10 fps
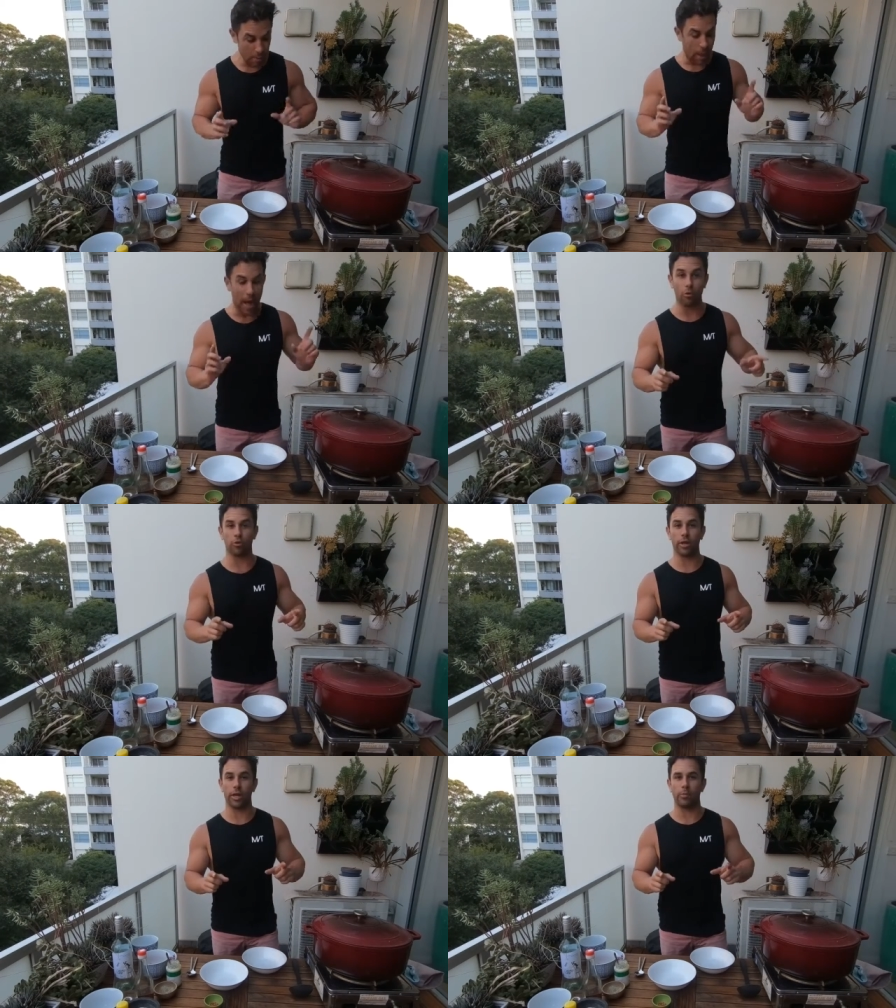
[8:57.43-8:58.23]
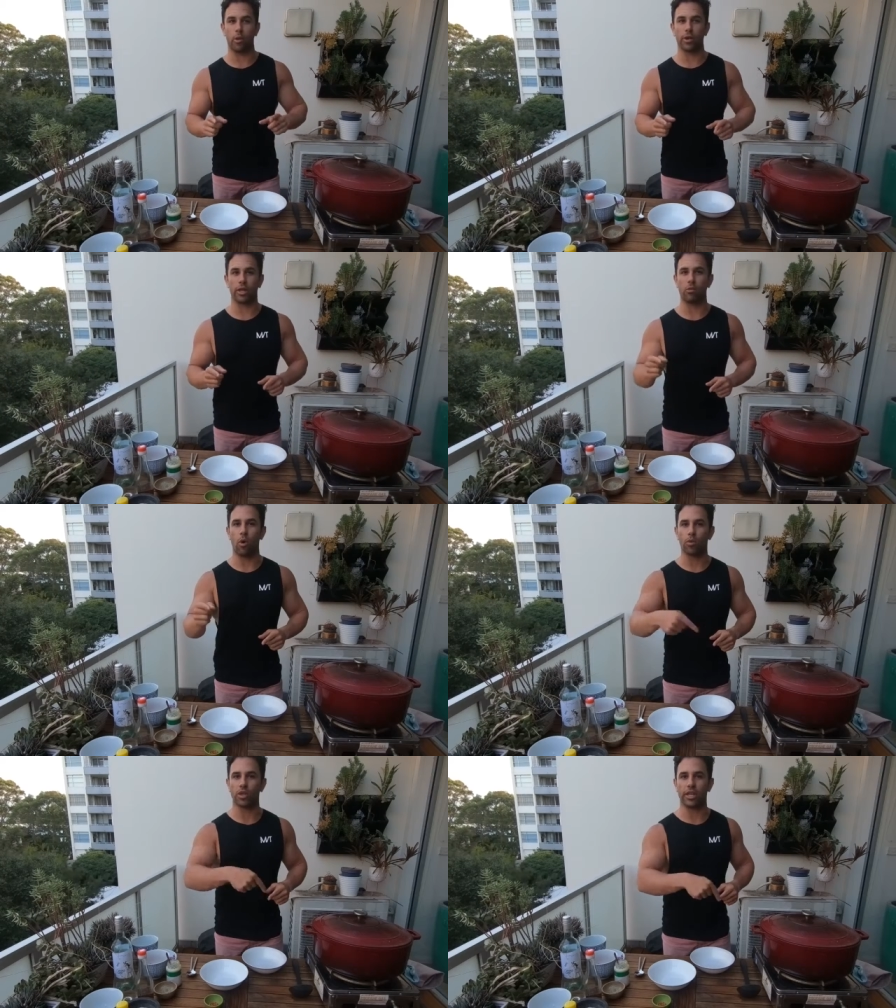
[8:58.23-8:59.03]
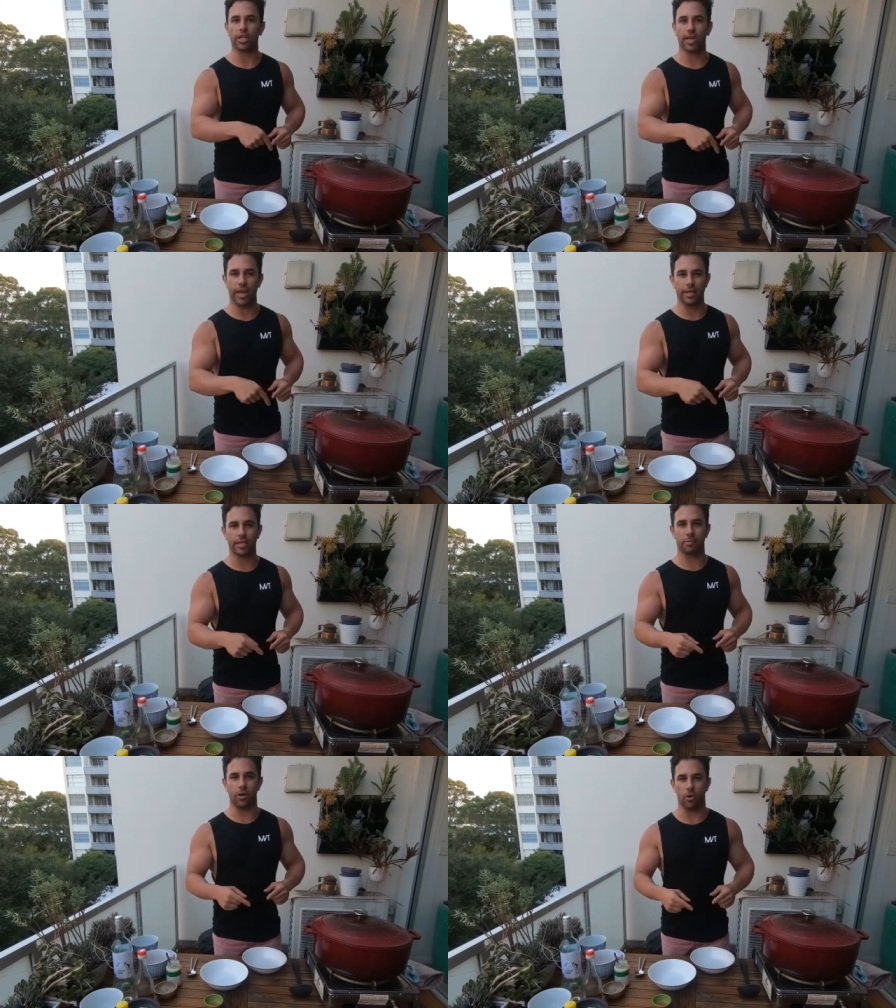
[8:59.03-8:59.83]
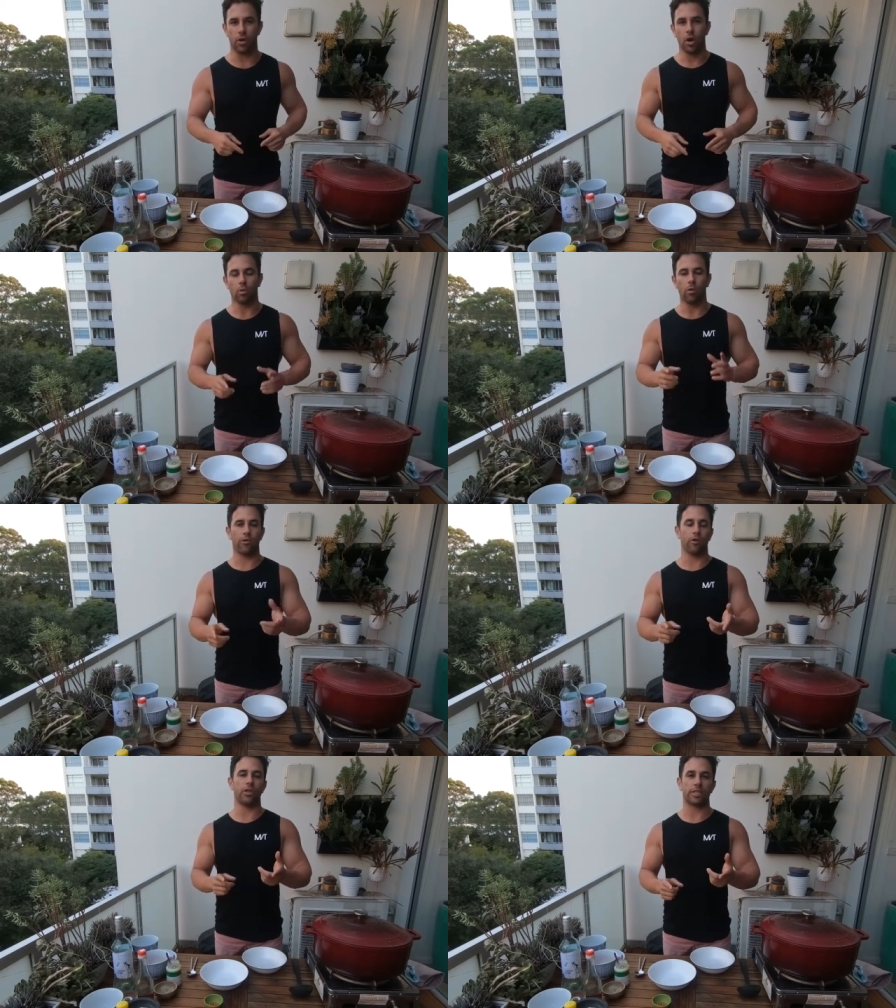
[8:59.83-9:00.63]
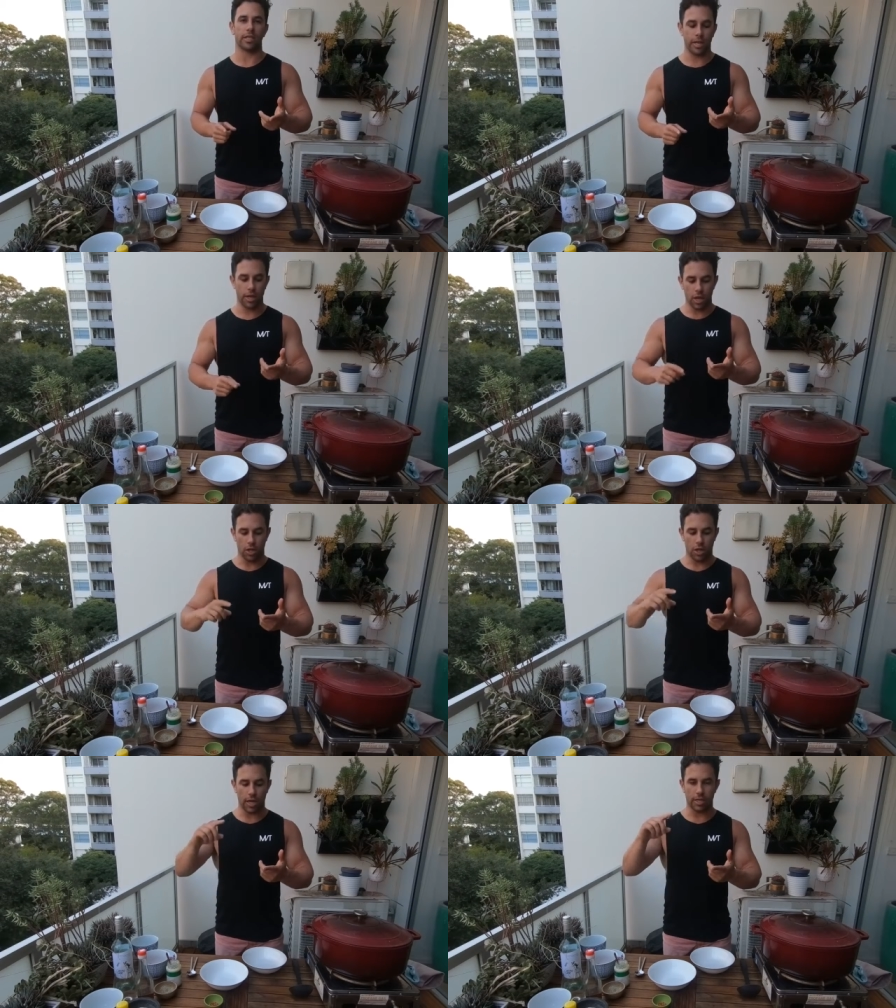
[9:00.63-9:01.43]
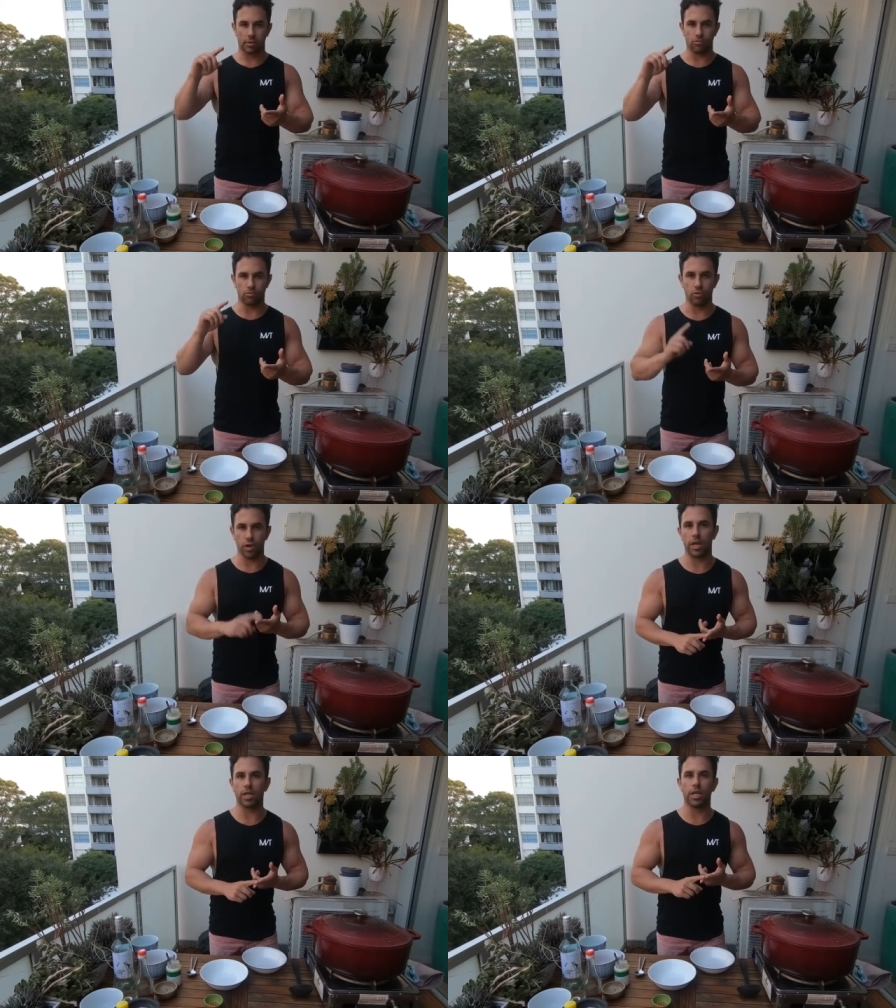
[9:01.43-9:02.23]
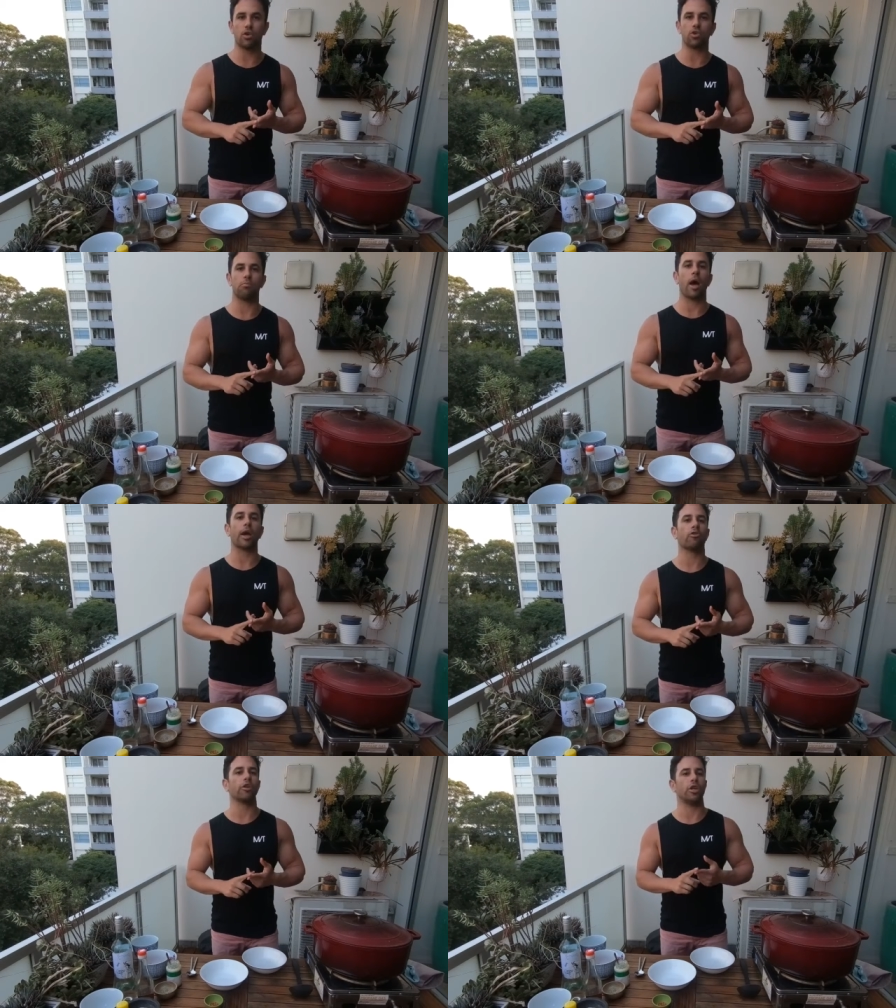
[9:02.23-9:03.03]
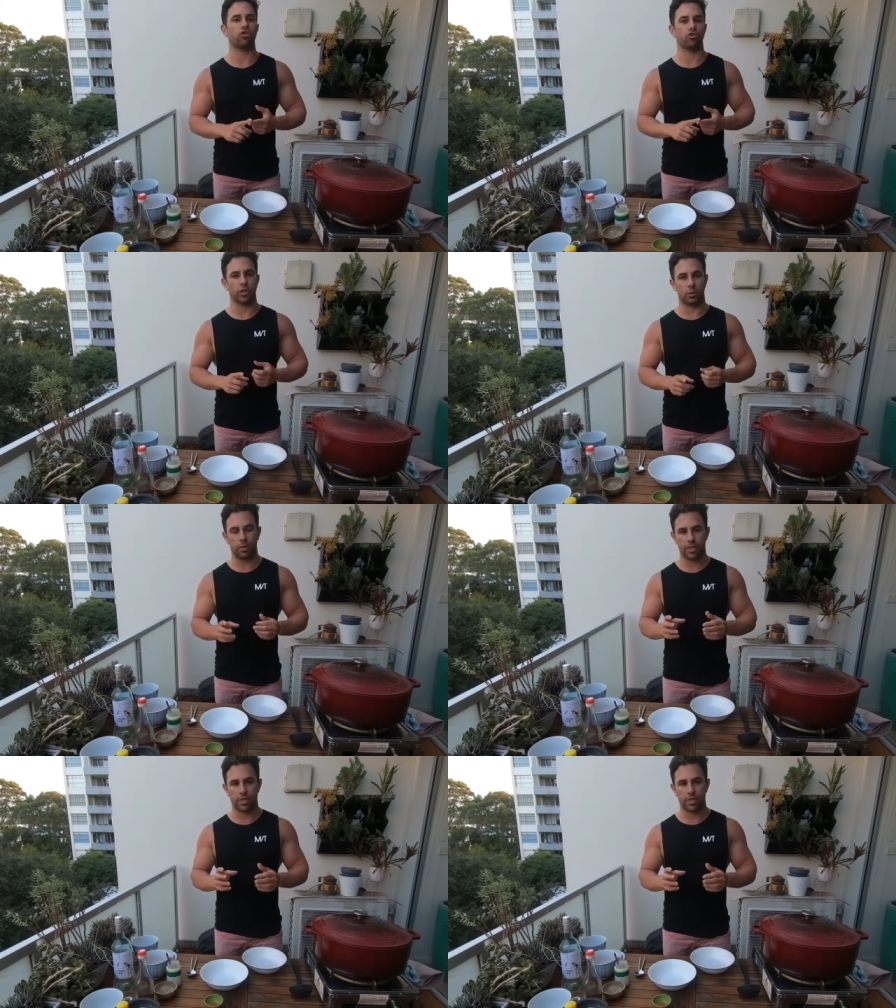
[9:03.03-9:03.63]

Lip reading: But really importantly, why would you actually eat this meal? Well, firstly, you get some really good micronutrients,